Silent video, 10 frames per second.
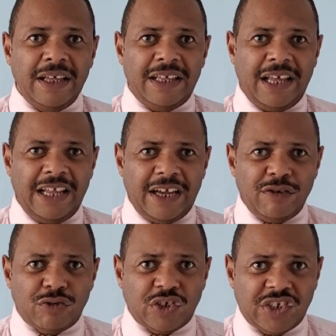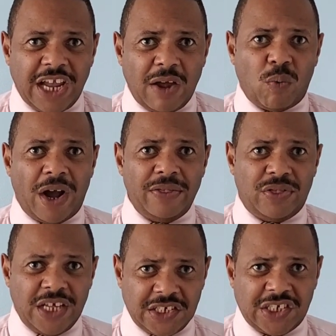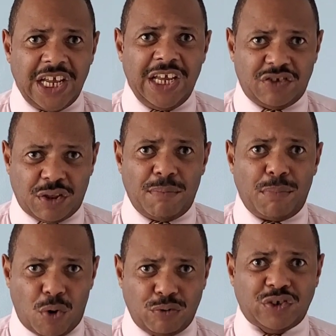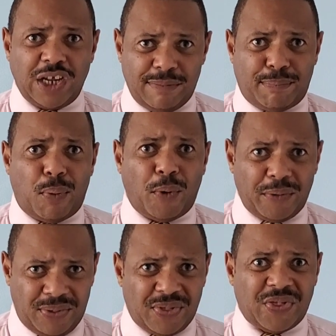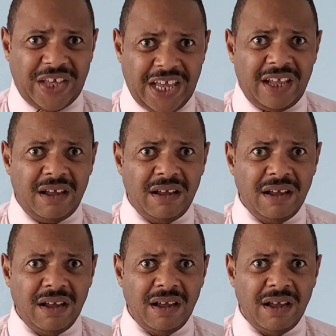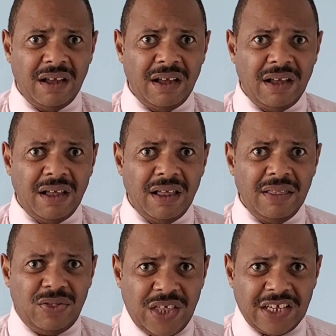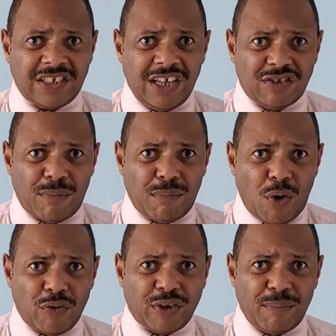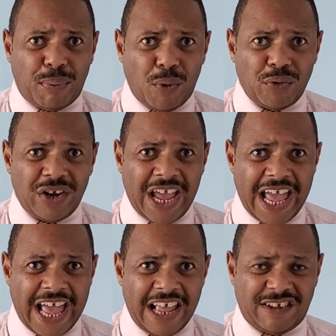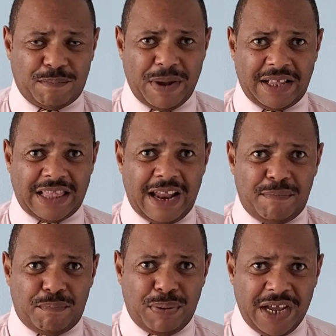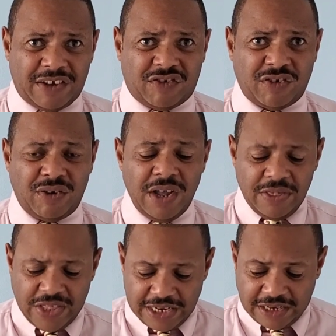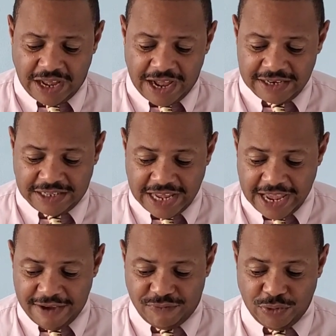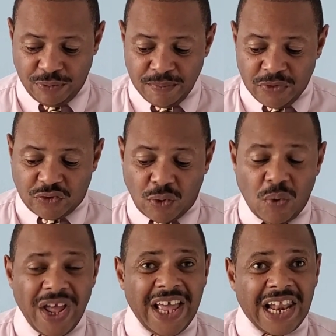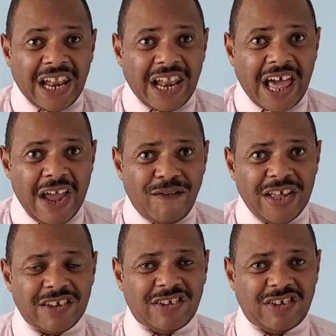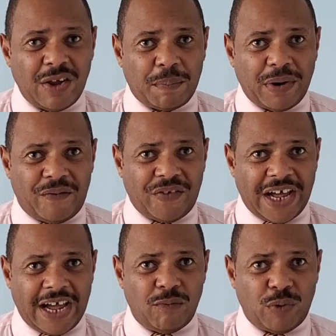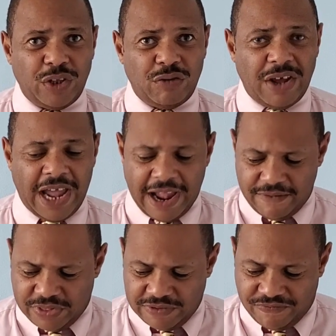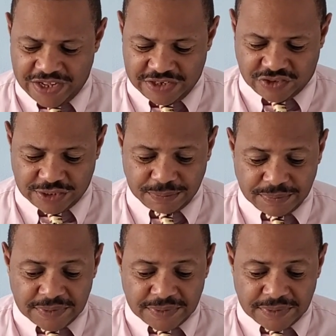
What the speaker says: Can you understand why this is the most important thing? This is the most important aspect, that picture that God gave you. So life is simplified when you have the vision.